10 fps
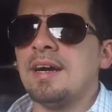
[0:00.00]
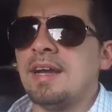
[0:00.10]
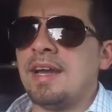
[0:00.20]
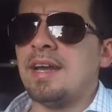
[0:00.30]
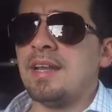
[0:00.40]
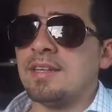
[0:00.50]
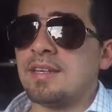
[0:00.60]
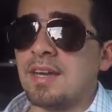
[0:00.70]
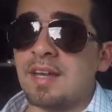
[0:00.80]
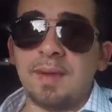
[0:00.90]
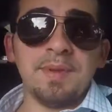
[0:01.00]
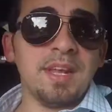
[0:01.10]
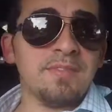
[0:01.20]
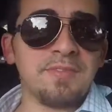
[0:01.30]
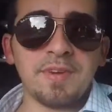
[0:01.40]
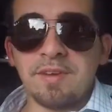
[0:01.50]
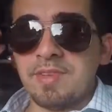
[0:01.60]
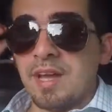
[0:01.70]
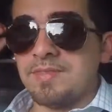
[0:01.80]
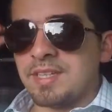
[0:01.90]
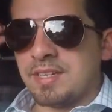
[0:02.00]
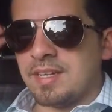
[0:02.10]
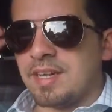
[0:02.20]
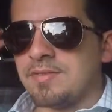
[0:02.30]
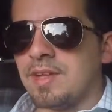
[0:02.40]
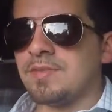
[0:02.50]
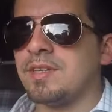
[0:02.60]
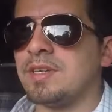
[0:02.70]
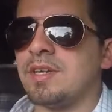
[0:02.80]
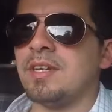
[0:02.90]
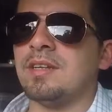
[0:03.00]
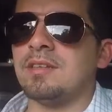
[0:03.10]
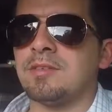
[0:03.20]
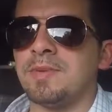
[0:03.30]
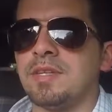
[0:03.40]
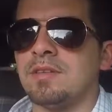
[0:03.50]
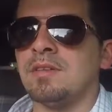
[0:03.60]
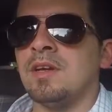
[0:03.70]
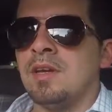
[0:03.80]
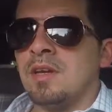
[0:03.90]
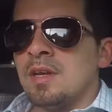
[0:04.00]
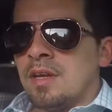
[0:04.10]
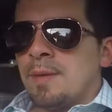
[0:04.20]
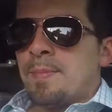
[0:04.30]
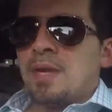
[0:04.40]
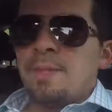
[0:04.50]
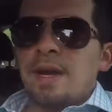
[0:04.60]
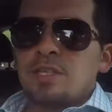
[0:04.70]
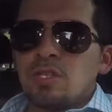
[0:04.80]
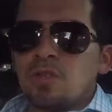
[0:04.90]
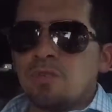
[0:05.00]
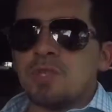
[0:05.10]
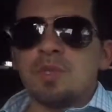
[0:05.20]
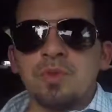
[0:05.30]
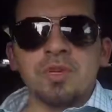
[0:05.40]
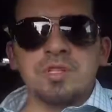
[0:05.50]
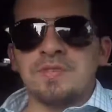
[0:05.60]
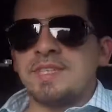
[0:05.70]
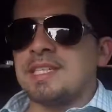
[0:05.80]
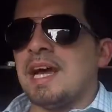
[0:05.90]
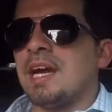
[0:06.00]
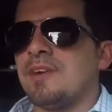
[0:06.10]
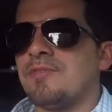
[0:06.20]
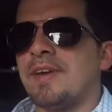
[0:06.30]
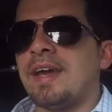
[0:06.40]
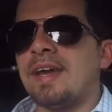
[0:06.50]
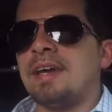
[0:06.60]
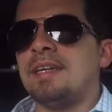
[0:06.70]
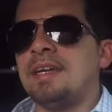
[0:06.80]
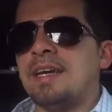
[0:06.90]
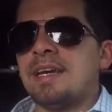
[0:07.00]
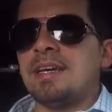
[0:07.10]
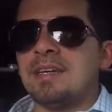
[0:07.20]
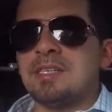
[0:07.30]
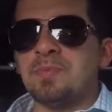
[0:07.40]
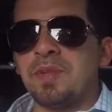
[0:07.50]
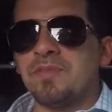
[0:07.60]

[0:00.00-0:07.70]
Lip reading: And I mean, I've loved it. I've loved it, and it's been piggyback tuned for 2/3 of its life, and it's been